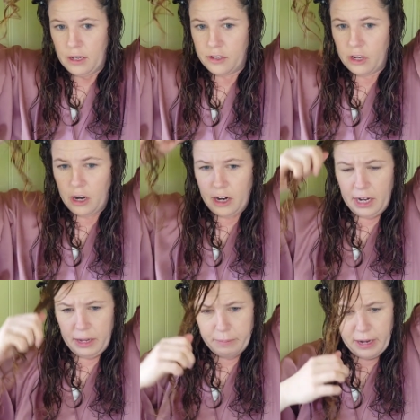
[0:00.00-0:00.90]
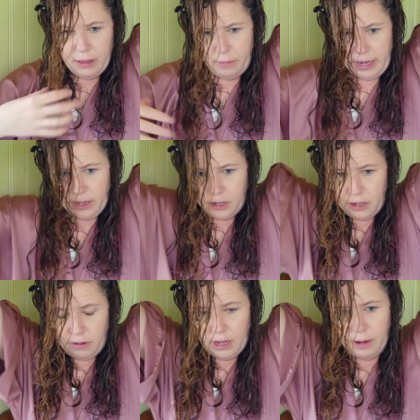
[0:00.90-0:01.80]
Sorry, by the way,
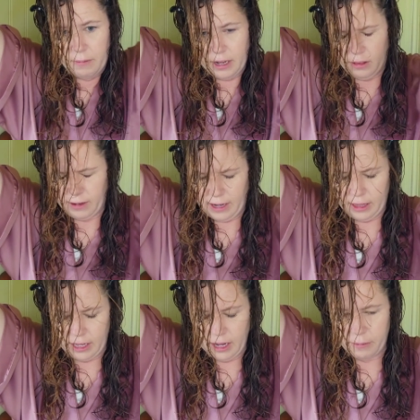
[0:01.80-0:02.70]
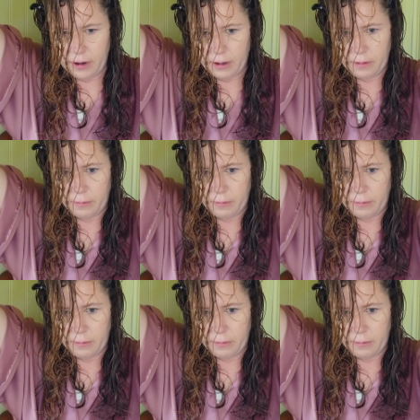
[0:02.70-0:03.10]
too, that I'm not looking at the camera